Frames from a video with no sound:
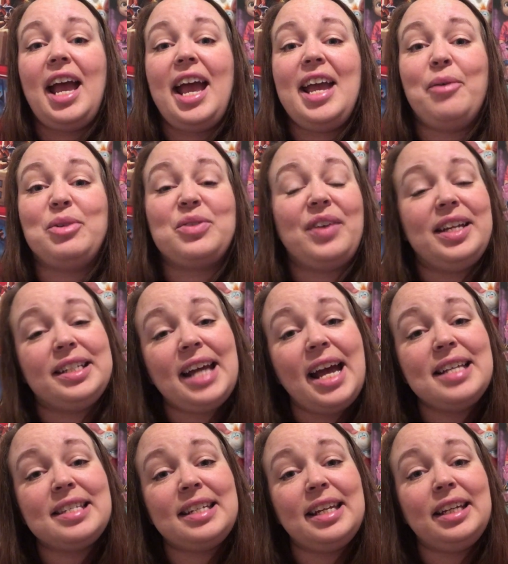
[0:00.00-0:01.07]
It was
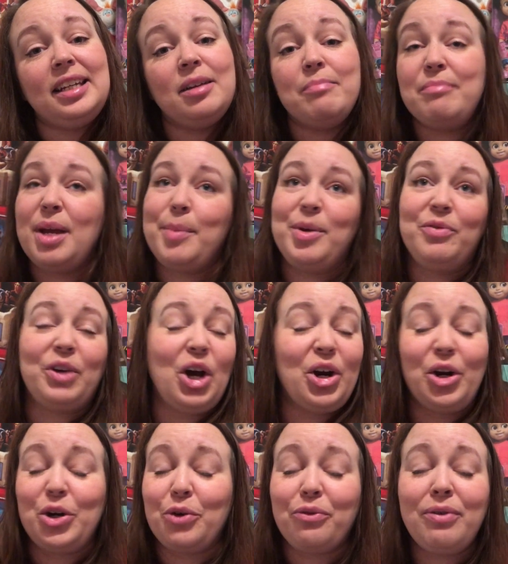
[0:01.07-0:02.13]
fantastic. Maybe you've gone
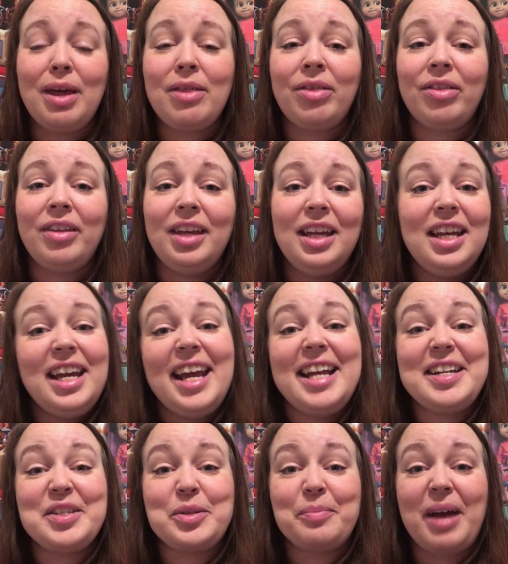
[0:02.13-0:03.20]
on your 5th.
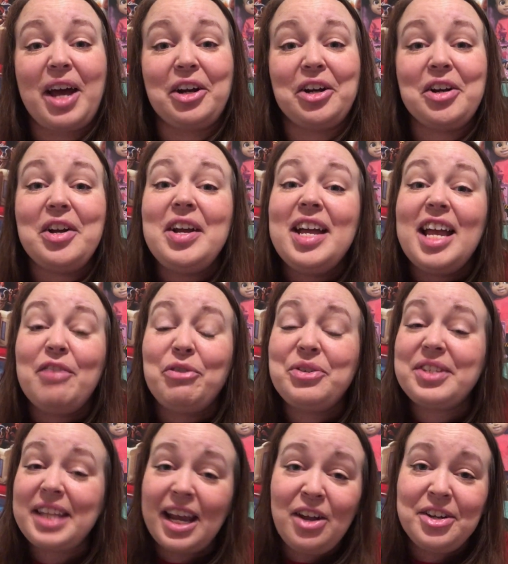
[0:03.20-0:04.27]
It doesn't matter. If you
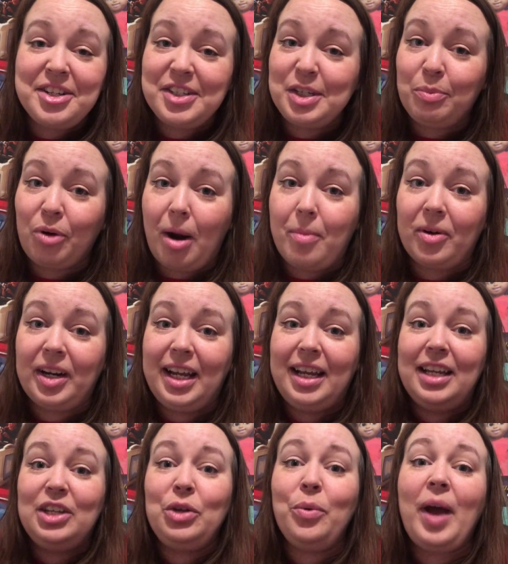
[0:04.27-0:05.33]
stay on Disney
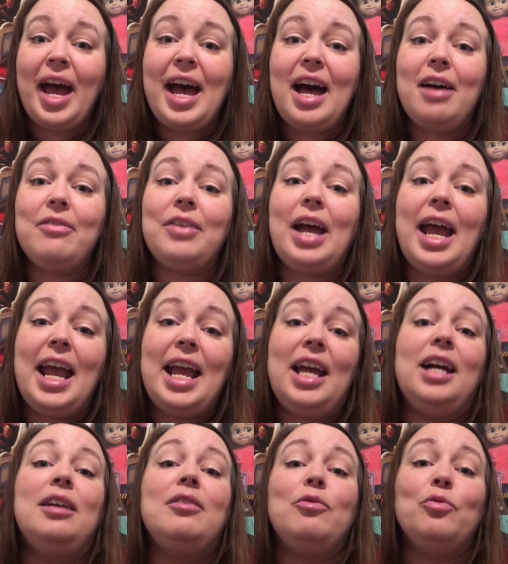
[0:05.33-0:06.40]
property, you have
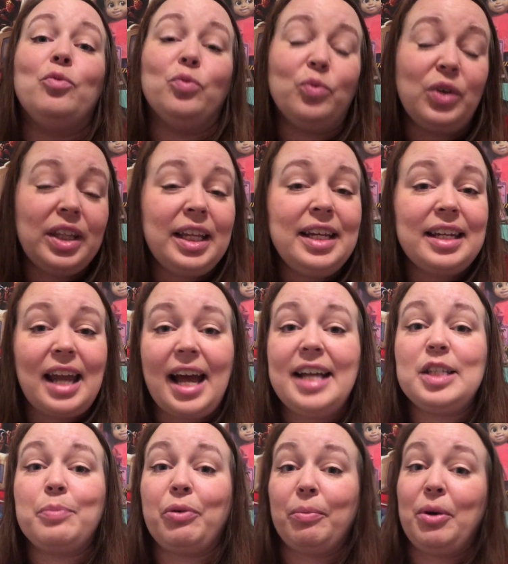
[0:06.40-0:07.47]
a really
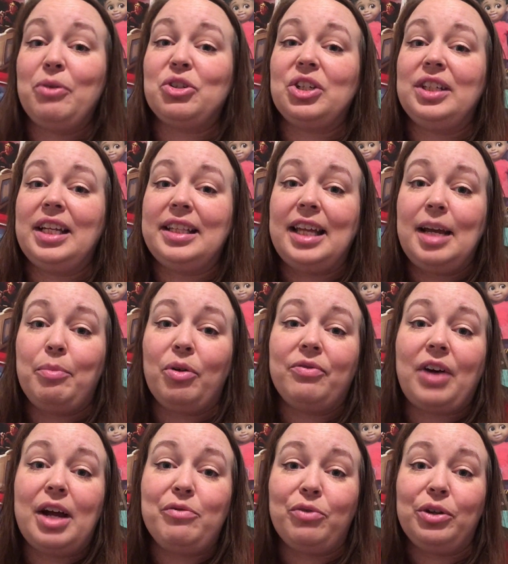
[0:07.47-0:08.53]
nice promotion that they
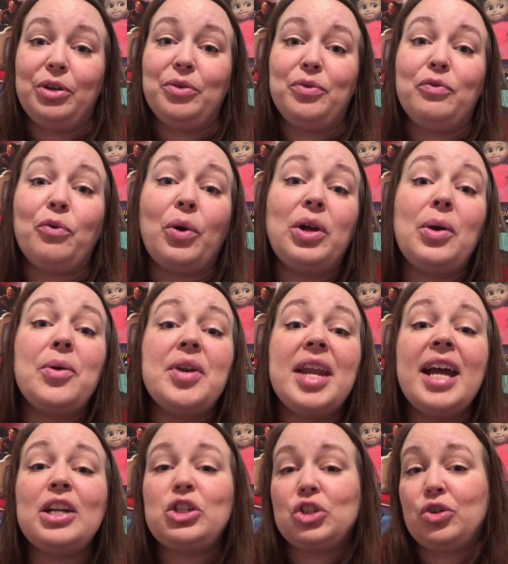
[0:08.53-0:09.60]
provide for you for your
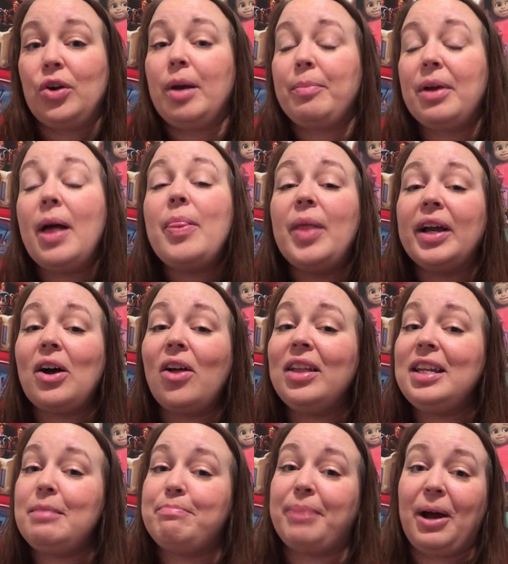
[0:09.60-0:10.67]
next trip. They call
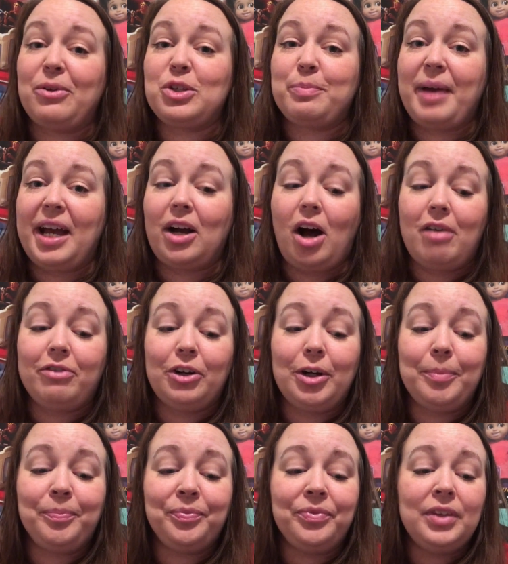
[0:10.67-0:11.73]
it a bounce back offer.